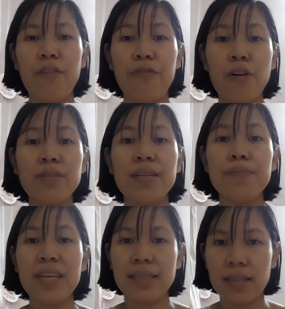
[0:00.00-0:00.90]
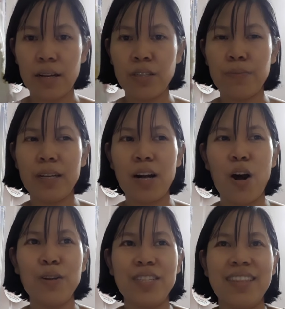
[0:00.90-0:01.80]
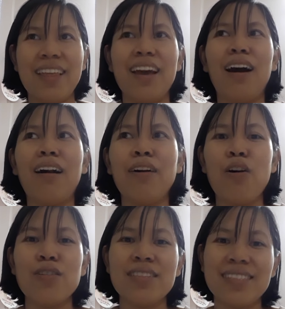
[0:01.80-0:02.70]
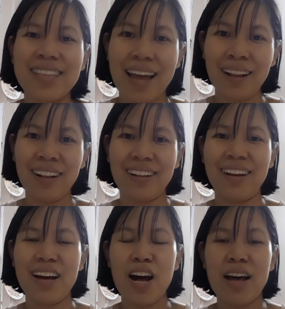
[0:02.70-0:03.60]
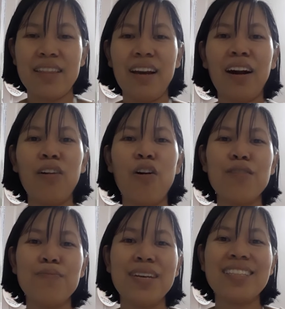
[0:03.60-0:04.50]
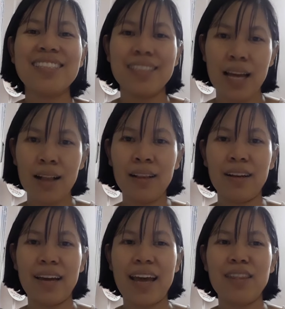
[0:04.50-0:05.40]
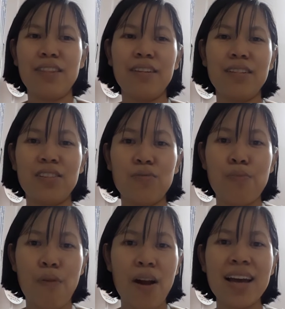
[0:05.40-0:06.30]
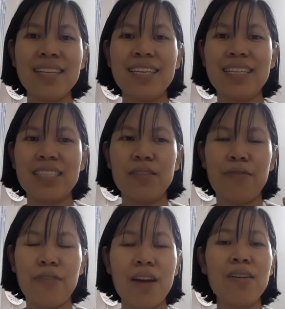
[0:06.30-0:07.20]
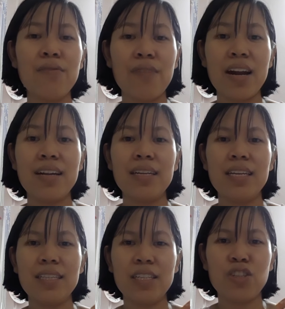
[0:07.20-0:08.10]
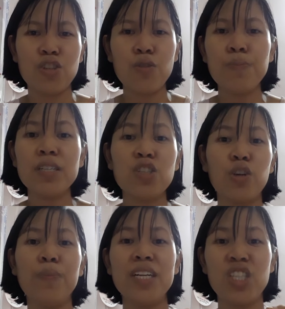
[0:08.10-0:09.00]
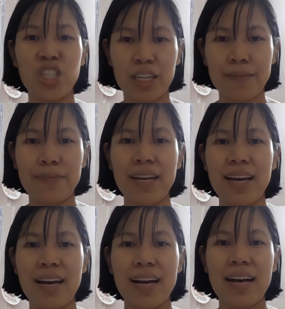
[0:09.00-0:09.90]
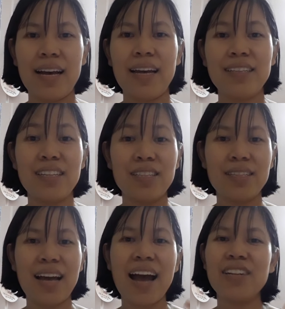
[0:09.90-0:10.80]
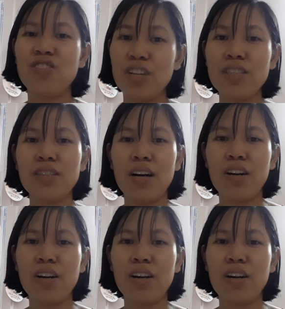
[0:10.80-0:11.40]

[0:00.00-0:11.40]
frozen pizzas because they are on sale. They are on big sale, and the price is very is super cheap. And I just